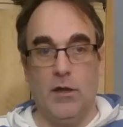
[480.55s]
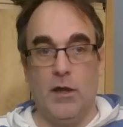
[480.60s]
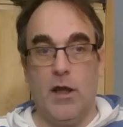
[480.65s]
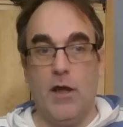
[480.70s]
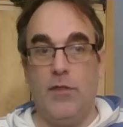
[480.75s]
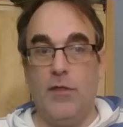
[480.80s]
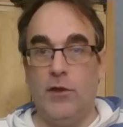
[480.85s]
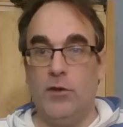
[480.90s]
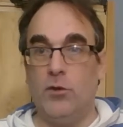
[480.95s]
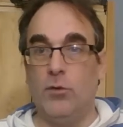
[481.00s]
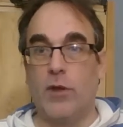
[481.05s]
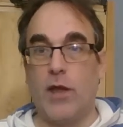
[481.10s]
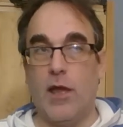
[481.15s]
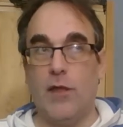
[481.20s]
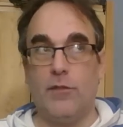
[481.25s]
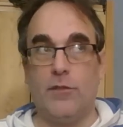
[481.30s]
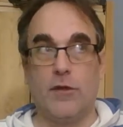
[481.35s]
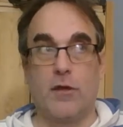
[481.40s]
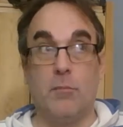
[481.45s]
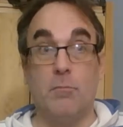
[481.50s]
And then you
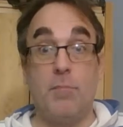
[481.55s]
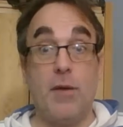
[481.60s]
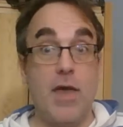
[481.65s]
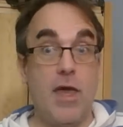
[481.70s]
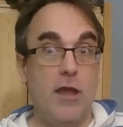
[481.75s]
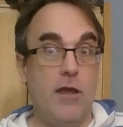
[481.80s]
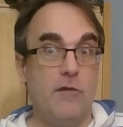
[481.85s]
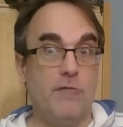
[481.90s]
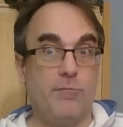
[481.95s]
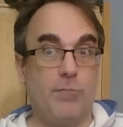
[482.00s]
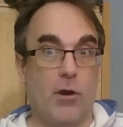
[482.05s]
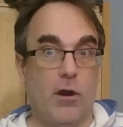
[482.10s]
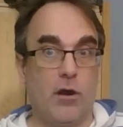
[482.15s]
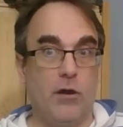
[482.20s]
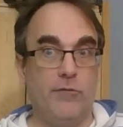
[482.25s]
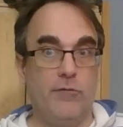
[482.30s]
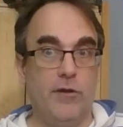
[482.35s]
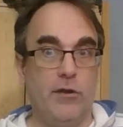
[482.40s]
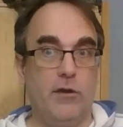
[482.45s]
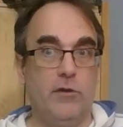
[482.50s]
get the competitive part
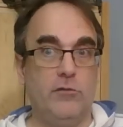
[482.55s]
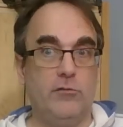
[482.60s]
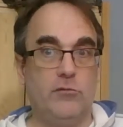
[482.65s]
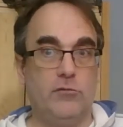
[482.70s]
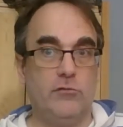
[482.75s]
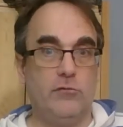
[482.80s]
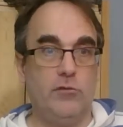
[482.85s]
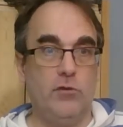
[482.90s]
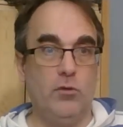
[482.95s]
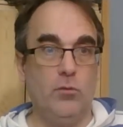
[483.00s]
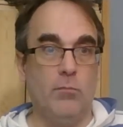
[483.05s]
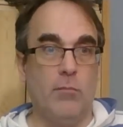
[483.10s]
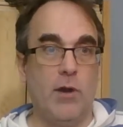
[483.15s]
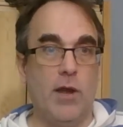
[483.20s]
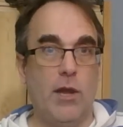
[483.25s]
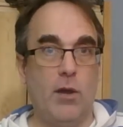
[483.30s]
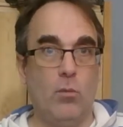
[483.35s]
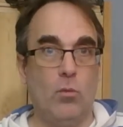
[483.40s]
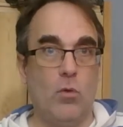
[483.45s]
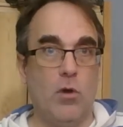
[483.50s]
of it is you
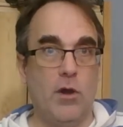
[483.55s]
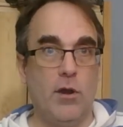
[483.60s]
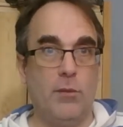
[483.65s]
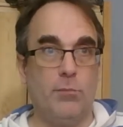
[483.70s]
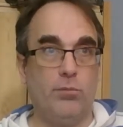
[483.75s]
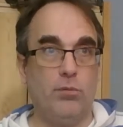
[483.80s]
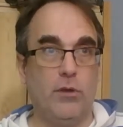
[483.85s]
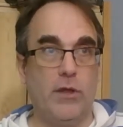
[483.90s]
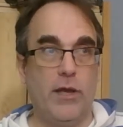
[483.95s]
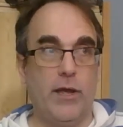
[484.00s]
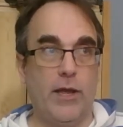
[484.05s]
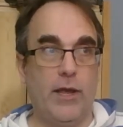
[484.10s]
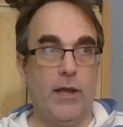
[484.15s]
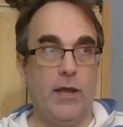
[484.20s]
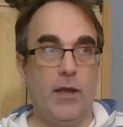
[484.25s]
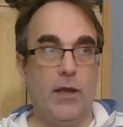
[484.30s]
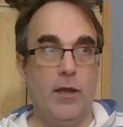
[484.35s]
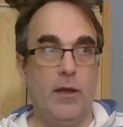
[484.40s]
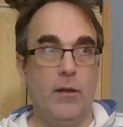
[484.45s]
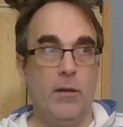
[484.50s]
might want to
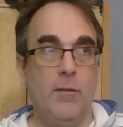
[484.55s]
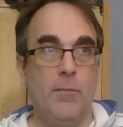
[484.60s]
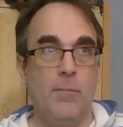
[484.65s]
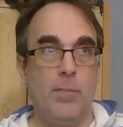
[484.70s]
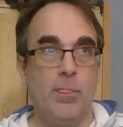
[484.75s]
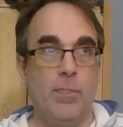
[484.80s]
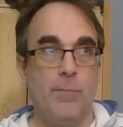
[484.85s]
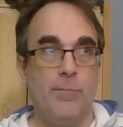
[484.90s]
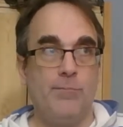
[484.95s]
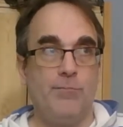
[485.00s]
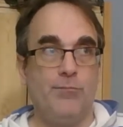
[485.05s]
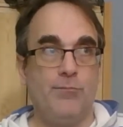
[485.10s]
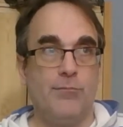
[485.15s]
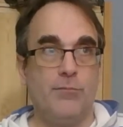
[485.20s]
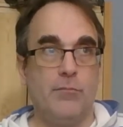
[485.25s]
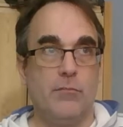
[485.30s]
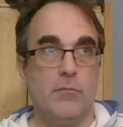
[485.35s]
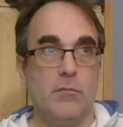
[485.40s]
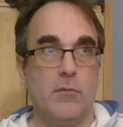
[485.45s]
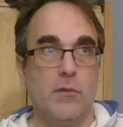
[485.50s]
play
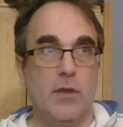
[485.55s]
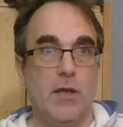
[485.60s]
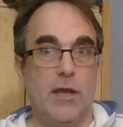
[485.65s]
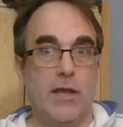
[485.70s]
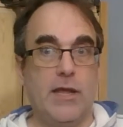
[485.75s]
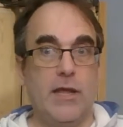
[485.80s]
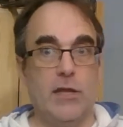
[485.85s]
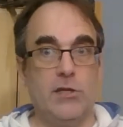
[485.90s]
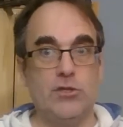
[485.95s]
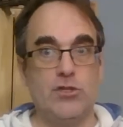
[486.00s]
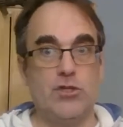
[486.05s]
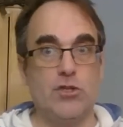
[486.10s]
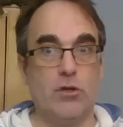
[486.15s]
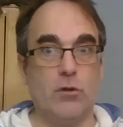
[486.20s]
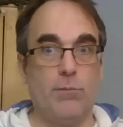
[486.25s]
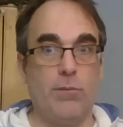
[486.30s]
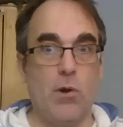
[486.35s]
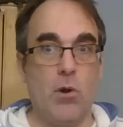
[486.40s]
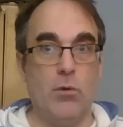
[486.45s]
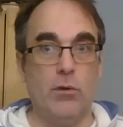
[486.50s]
against your
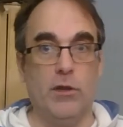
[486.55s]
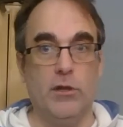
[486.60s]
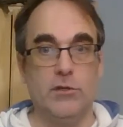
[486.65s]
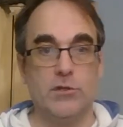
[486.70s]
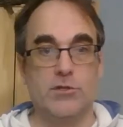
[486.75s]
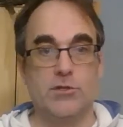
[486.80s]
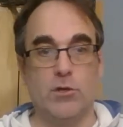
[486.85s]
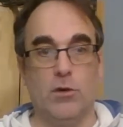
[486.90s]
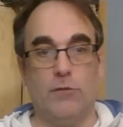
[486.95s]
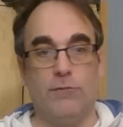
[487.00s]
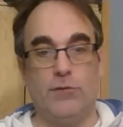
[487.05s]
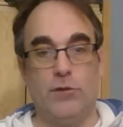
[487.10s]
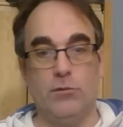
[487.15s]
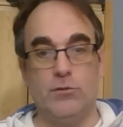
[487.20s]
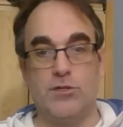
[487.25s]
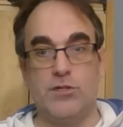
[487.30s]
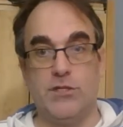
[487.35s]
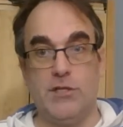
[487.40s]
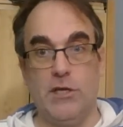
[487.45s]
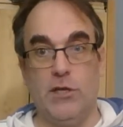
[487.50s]
opponent. So if you
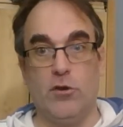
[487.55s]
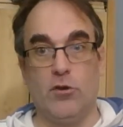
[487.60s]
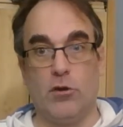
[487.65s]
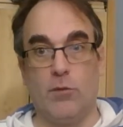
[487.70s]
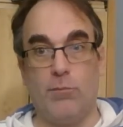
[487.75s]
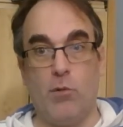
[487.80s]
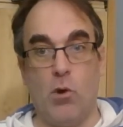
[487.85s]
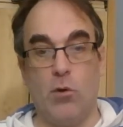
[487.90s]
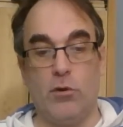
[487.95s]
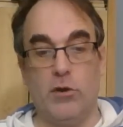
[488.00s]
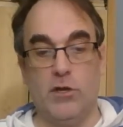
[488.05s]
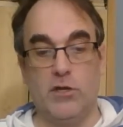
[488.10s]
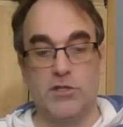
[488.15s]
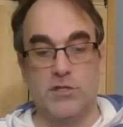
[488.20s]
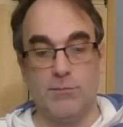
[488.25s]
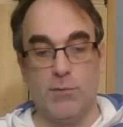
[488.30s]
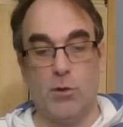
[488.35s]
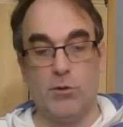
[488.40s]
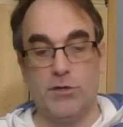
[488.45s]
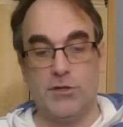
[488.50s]
see your opponent is
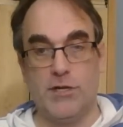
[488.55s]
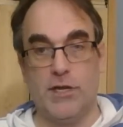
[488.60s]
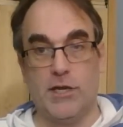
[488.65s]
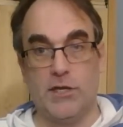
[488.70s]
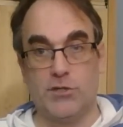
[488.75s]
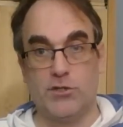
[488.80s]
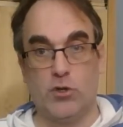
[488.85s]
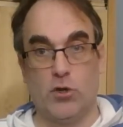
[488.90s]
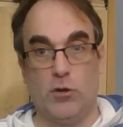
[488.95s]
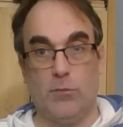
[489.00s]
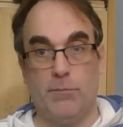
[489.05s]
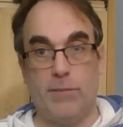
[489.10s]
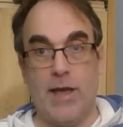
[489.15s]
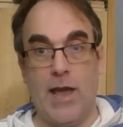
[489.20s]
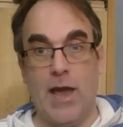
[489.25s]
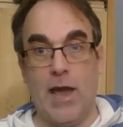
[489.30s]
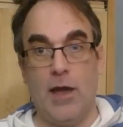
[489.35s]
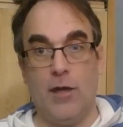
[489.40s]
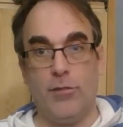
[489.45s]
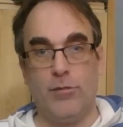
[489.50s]
about to take a certain
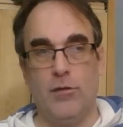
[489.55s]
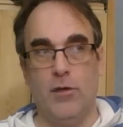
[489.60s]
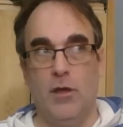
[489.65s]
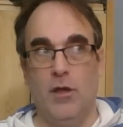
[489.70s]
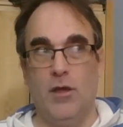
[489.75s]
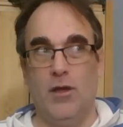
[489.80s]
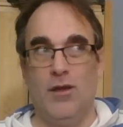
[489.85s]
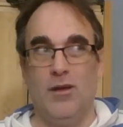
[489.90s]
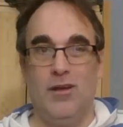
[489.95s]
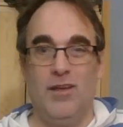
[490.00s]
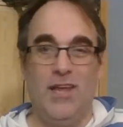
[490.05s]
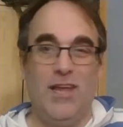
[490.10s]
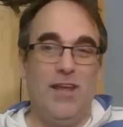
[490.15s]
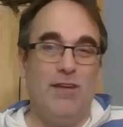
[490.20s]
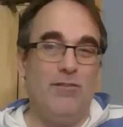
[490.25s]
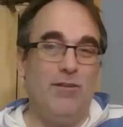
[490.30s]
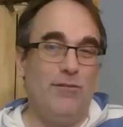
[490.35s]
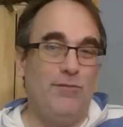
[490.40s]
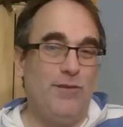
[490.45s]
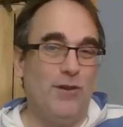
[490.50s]
path,
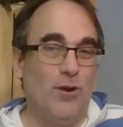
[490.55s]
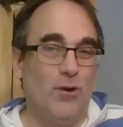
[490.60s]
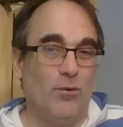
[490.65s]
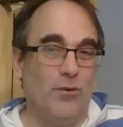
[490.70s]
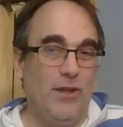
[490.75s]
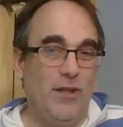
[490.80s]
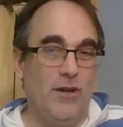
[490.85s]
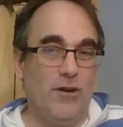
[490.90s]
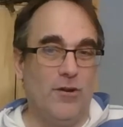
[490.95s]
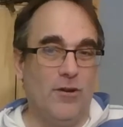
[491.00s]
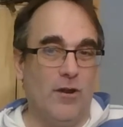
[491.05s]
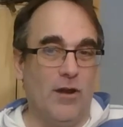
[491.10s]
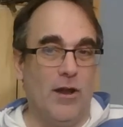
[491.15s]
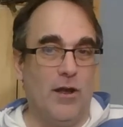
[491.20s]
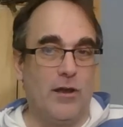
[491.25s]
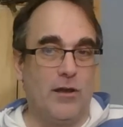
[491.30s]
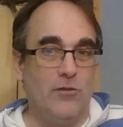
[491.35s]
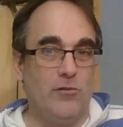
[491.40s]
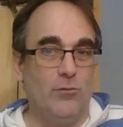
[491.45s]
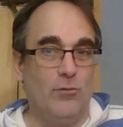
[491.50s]
even if you don't need it or not,
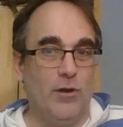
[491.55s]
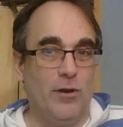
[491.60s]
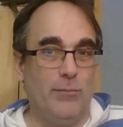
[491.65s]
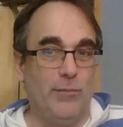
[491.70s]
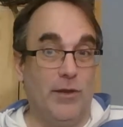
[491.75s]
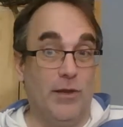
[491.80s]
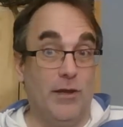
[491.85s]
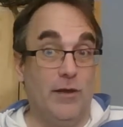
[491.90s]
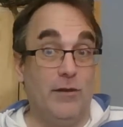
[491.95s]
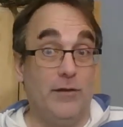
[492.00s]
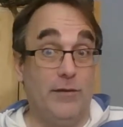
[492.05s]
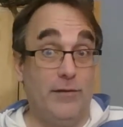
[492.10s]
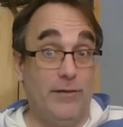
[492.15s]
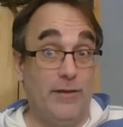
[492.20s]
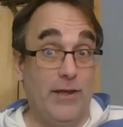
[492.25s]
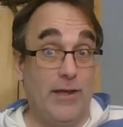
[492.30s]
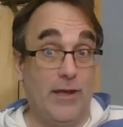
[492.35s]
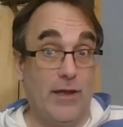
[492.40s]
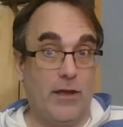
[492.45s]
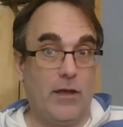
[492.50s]
because you want to be a
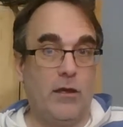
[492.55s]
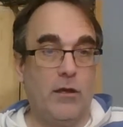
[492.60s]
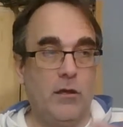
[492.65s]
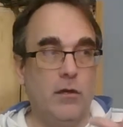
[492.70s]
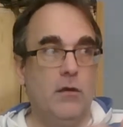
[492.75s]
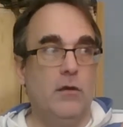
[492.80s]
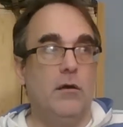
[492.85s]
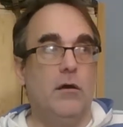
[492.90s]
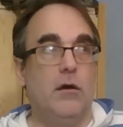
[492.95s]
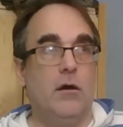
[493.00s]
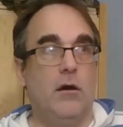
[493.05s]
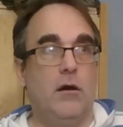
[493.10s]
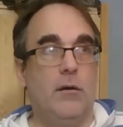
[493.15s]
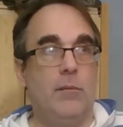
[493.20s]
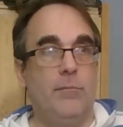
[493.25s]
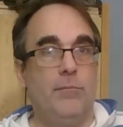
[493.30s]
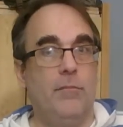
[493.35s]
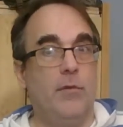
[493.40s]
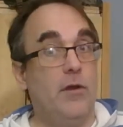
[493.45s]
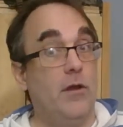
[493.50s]
dick.
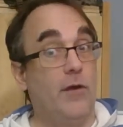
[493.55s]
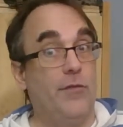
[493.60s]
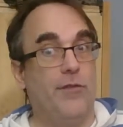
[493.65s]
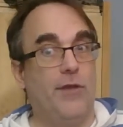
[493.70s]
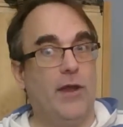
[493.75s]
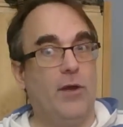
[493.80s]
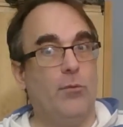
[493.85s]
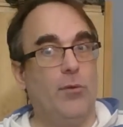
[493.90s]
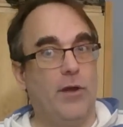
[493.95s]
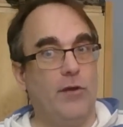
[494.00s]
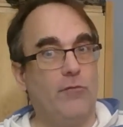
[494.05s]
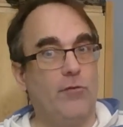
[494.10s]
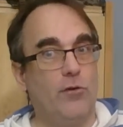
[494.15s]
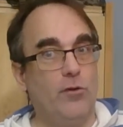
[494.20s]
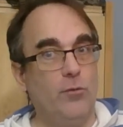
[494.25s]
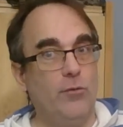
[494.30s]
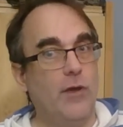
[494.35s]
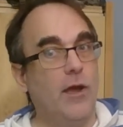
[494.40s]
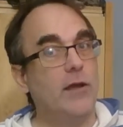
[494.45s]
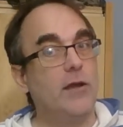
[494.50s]
Um, not that I would ever
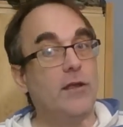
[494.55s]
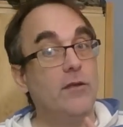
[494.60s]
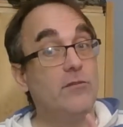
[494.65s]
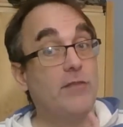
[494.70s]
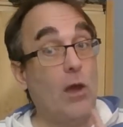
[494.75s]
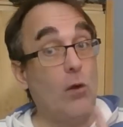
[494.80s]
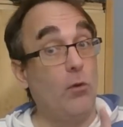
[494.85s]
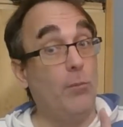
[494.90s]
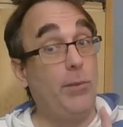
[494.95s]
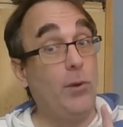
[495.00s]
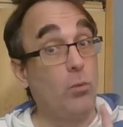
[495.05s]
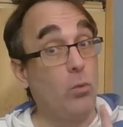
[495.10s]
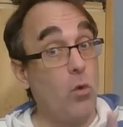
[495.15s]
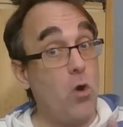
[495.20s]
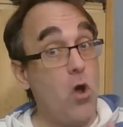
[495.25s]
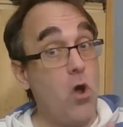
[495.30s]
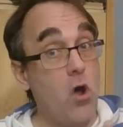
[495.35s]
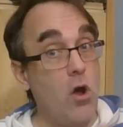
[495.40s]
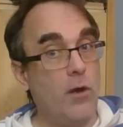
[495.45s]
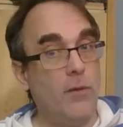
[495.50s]
do that, because that would be
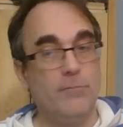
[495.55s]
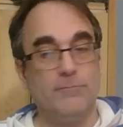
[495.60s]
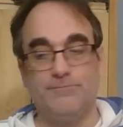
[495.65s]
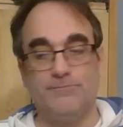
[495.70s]
wrong.